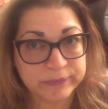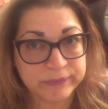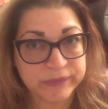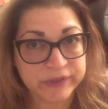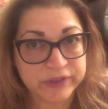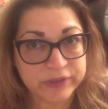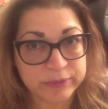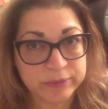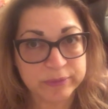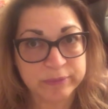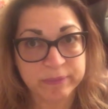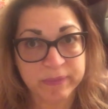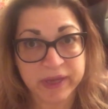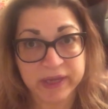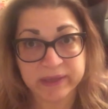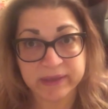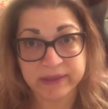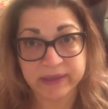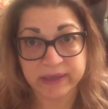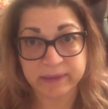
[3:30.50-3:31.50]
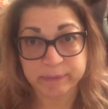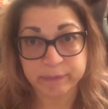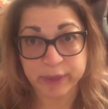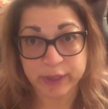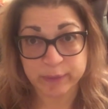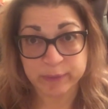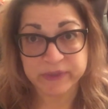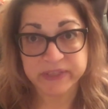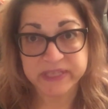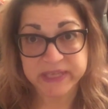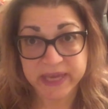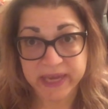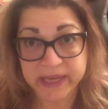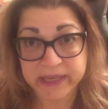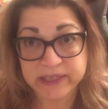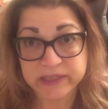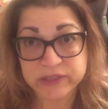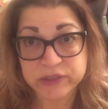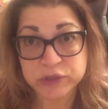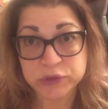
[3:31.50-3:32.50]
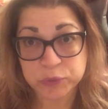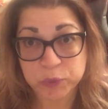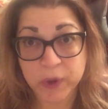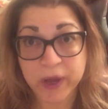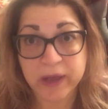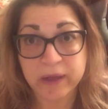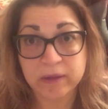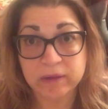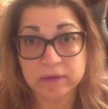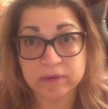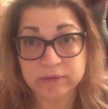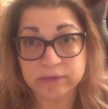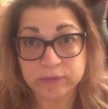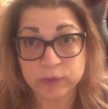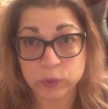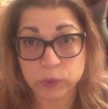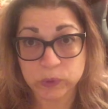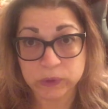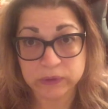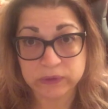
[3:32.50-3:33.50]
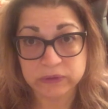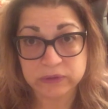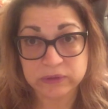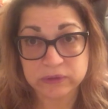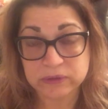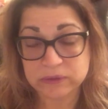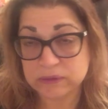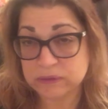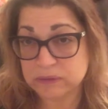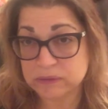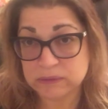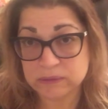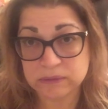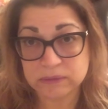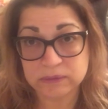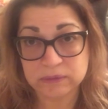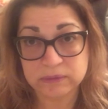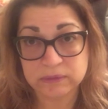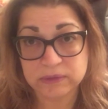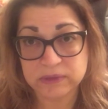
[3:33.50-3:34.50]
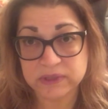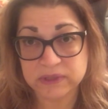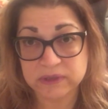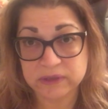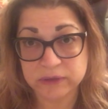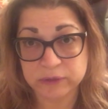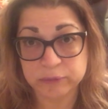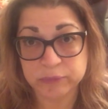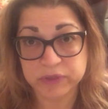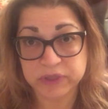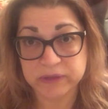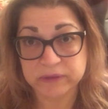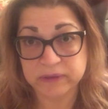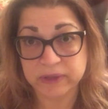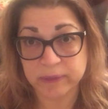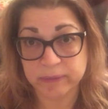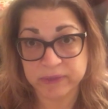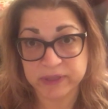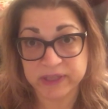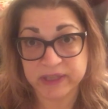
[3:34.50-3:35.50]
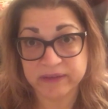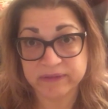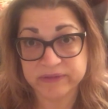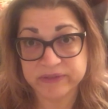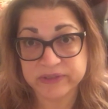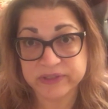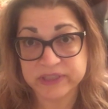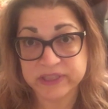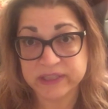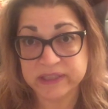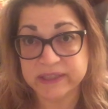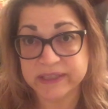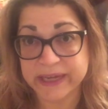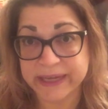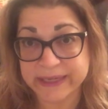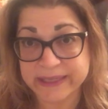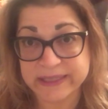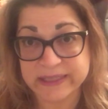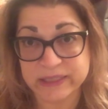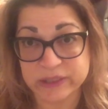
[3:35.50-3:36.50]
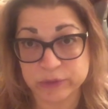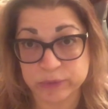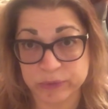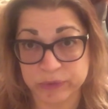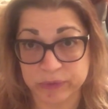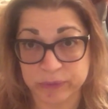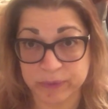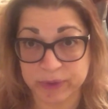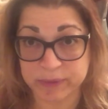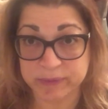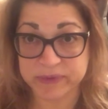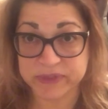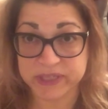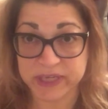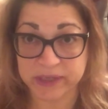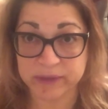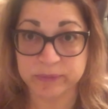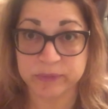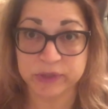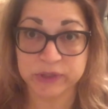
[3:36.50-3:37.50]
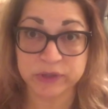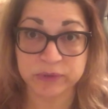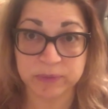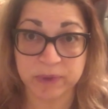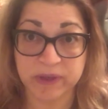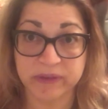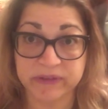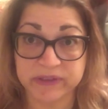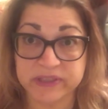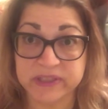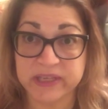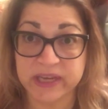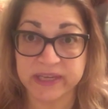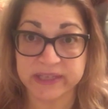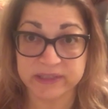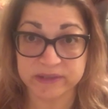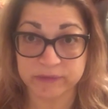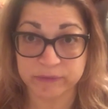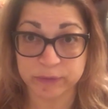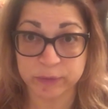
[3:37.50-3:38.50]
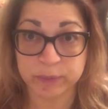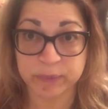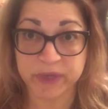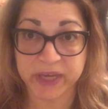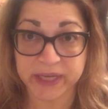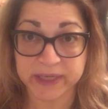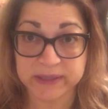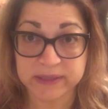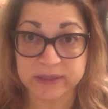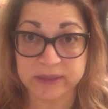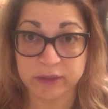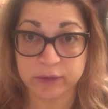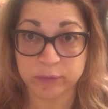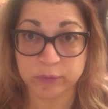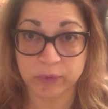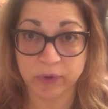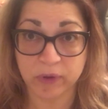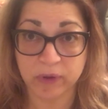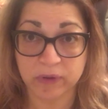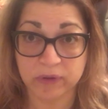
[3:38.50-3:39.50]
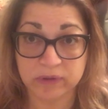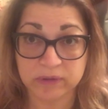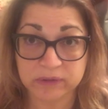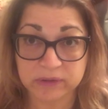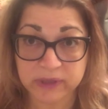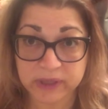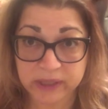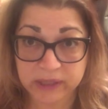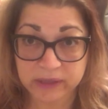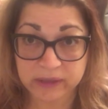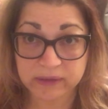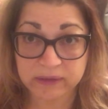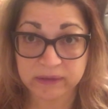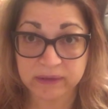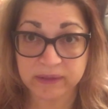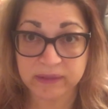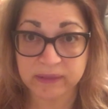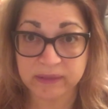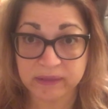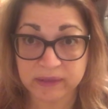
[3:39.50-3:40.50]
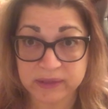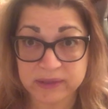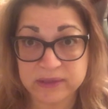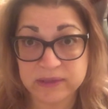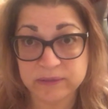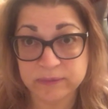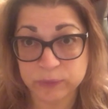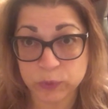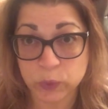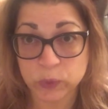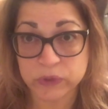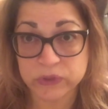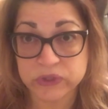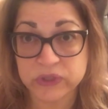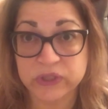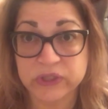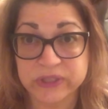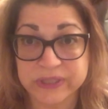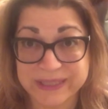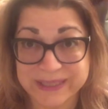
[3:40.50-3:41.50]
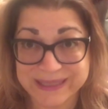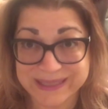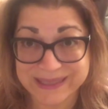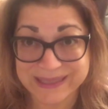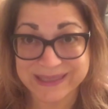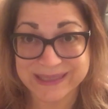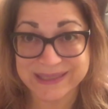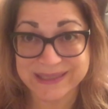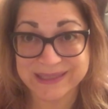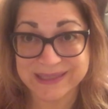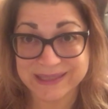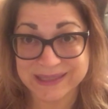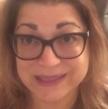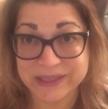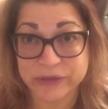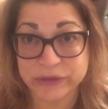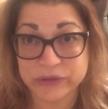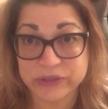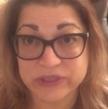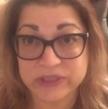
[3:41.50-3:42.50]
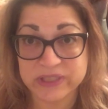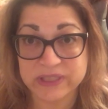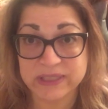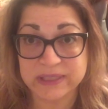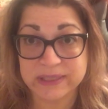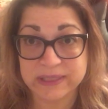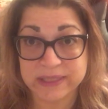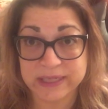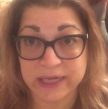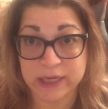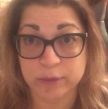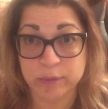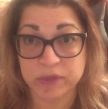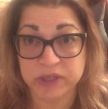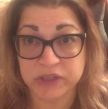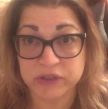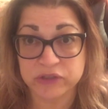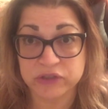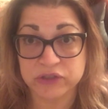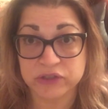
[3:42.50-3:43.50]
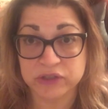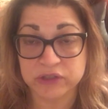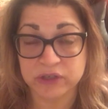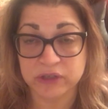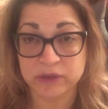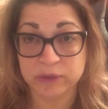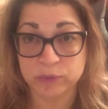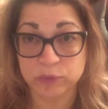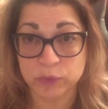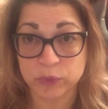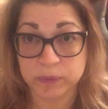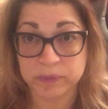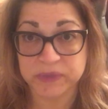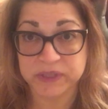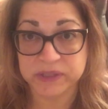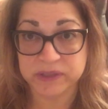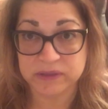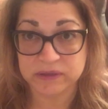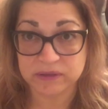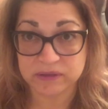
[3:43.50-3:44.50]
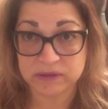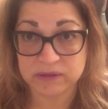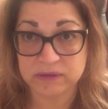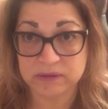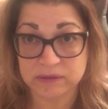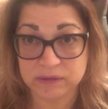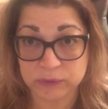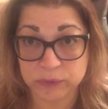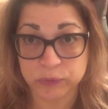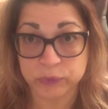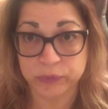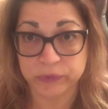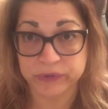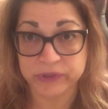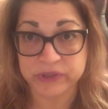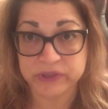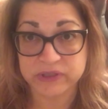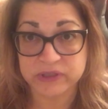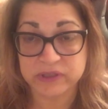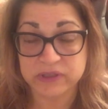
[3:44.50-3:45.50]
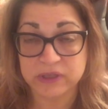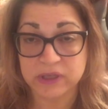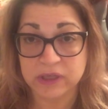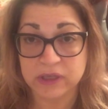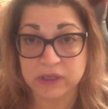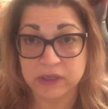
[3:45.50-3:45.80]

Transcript: this would make that baby's head swell, of course. This could be, they've seen cases where the baby's head would swell the size of a basketball. And this, of course, could seriously damage a woman's uterus